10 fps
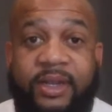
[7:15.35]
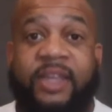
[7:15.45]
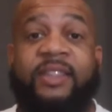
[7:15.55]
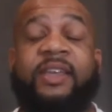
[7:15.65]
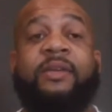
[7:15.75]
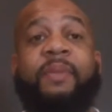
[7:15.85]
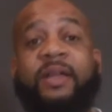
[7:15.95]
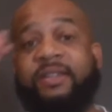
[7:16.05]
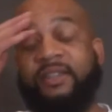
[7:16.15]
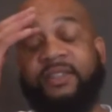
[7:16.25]
Like, think
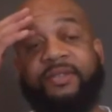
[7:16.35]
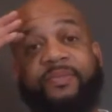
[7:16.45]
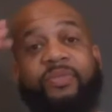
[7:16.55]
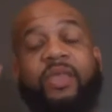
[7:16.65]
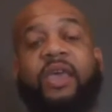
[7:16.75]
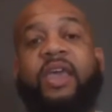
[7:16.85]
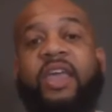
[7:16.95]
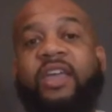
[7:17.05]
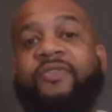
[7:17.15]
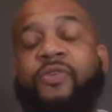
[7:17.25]
about this
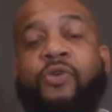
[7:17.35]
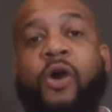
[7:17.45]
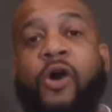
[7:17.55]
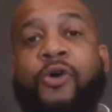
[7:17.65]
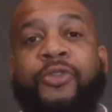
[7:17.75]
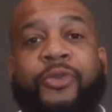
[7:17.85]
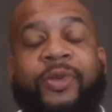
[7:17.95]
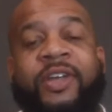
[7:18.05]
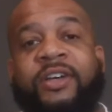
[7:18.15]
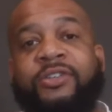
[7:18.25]
if you owe
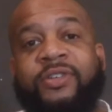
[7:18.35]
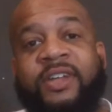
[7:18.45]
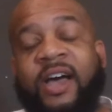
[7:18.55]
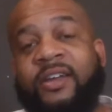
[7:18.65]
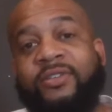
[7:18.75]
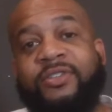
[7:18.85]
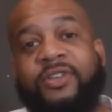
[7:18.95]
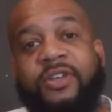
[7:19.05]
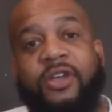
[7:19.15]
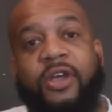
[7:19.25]

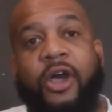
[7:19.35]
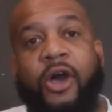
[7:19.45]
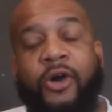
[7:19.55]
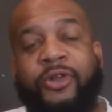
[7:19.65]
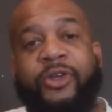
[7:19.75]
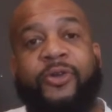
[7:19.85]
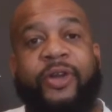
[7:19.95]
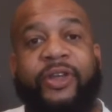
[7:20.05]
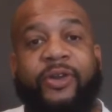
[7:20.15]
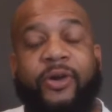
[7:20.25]
$300 on a
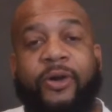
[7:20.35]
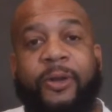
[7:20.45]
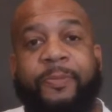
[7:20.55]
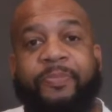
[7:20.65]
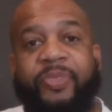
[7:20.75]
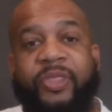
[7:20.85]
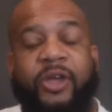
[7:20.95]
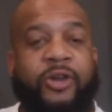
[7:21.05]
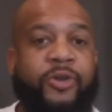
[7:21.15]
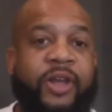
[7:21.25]
credit card,
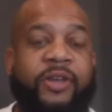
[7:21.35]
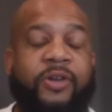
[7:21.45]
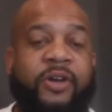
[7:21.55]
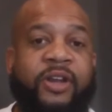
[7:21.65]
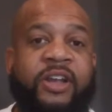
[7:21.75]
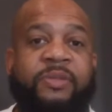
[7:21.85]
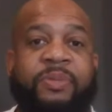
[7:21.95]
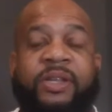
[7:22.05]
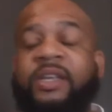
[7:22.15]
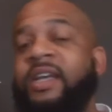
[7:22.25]
a credit card
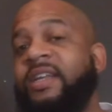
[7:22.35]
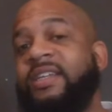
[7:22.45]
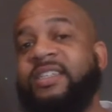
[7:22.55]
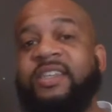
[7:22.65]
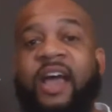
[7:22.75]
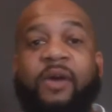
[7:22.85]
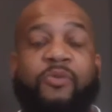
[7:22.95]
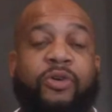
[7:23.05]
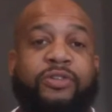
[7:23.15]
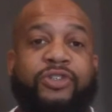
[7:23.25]
company does
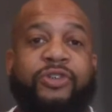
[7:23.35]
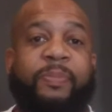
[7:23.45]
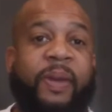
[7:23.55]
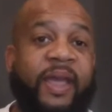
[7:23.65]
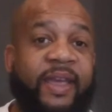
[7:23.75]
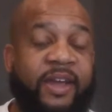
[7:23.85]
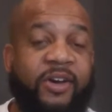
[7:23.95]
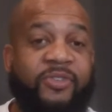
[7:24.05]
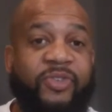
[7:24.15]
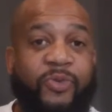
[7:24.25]
not want you to pay it
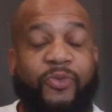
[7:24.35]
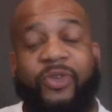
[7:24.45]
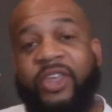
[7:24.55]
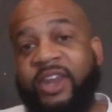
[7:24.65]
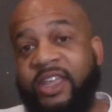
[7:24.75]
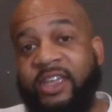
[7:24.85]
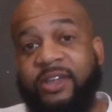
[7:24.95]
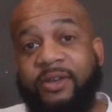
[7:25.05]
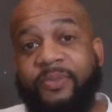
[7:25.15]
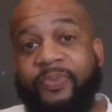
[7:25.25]
off within a
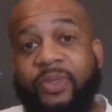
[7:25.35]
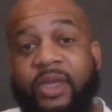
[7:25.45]
year.